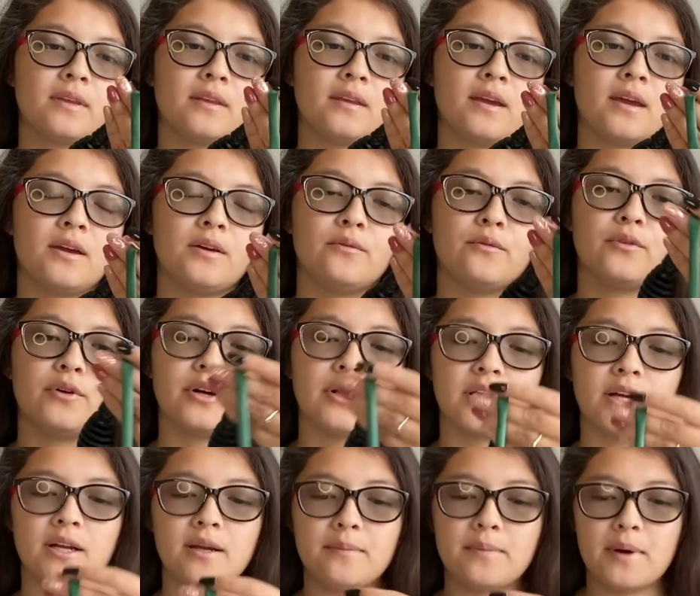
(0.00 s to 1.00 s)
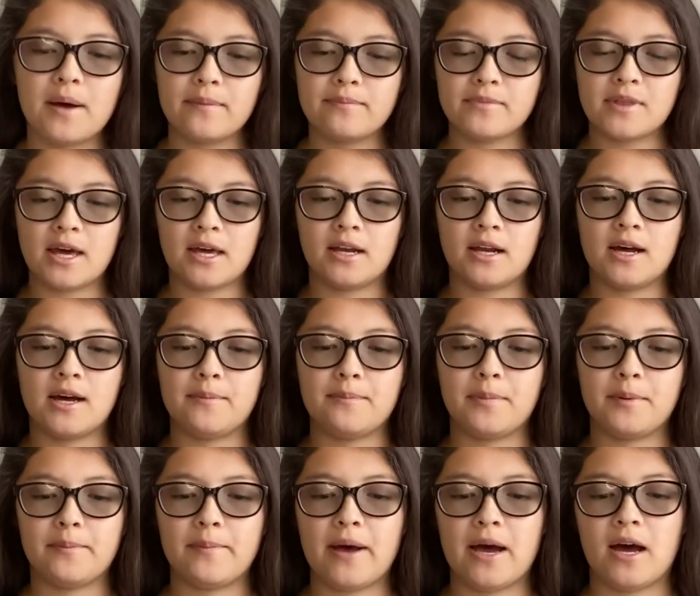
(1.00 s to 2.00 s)
and we're gonna pump that up
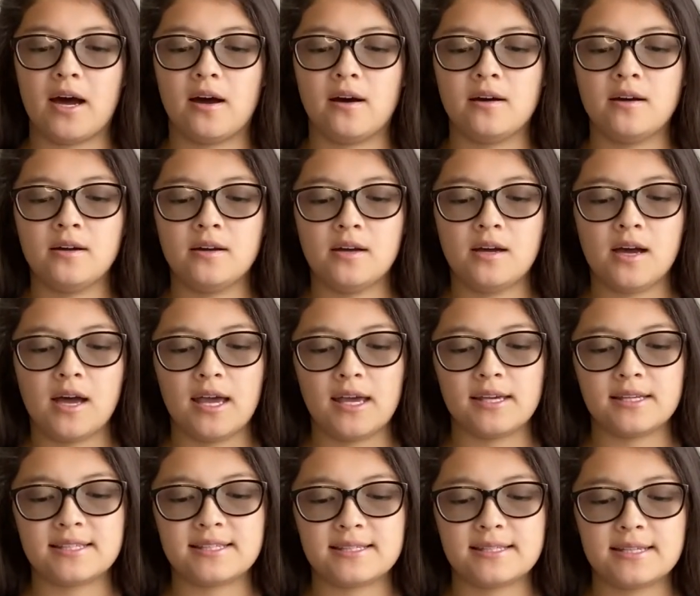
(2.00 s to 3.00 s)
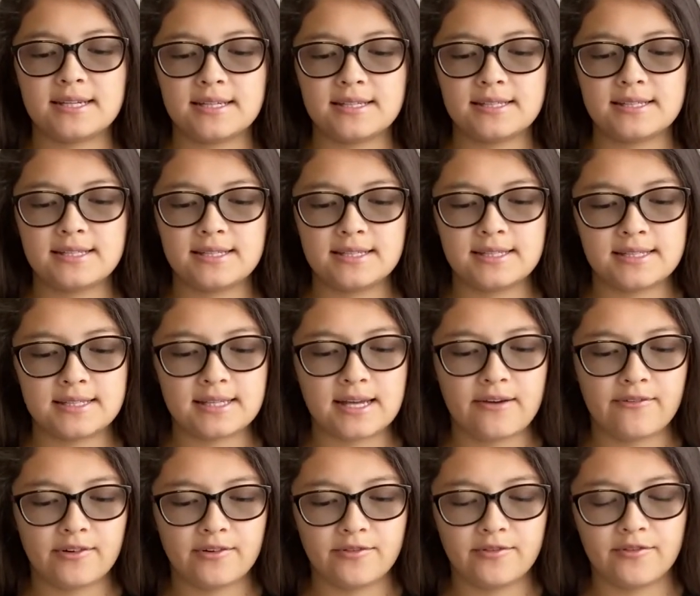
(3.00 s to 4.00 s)
about a 6 to
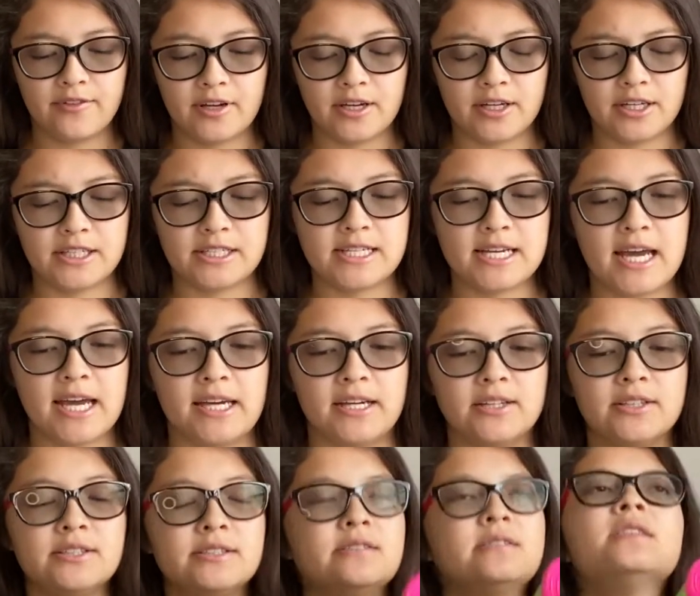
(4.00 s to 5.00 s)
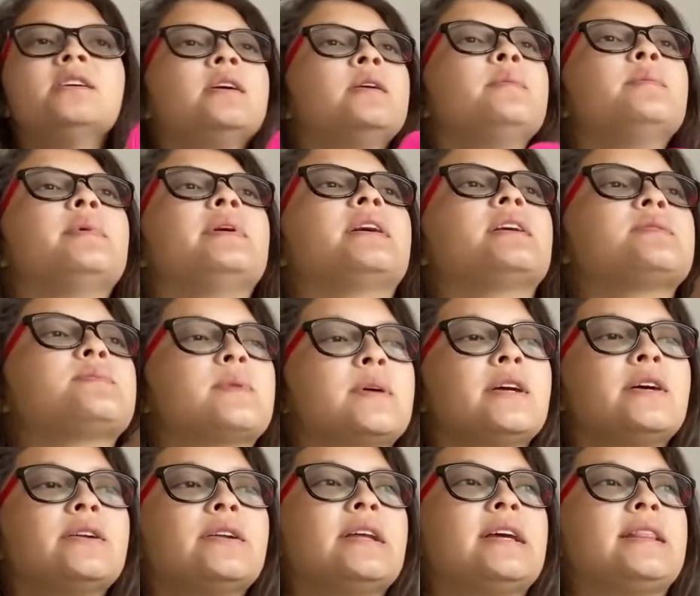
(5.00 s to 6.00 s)
7 finger tail because we
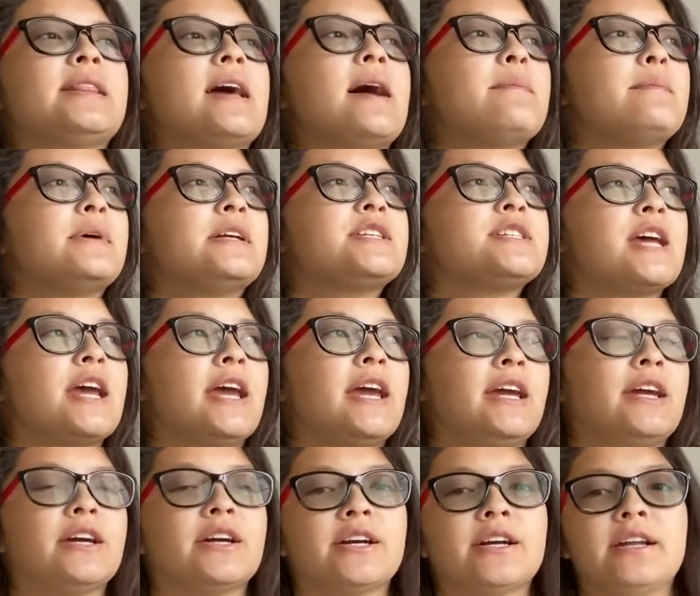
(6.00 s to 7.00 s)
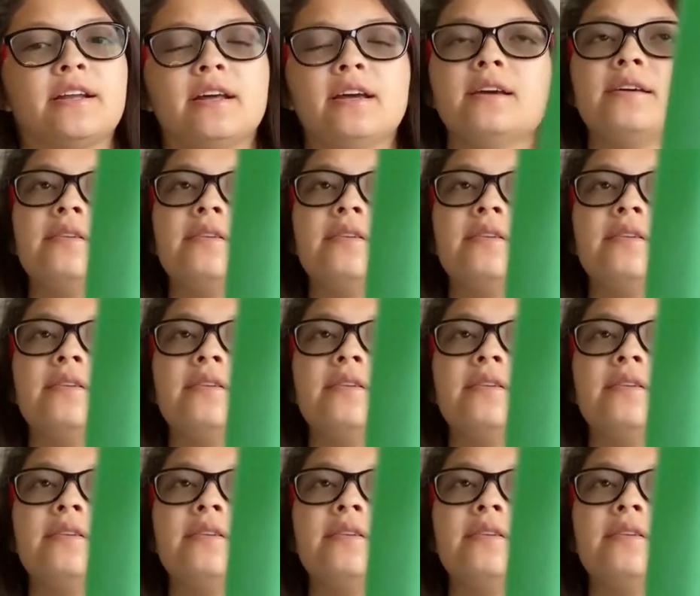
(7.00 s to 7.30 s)
don't need that much air in it.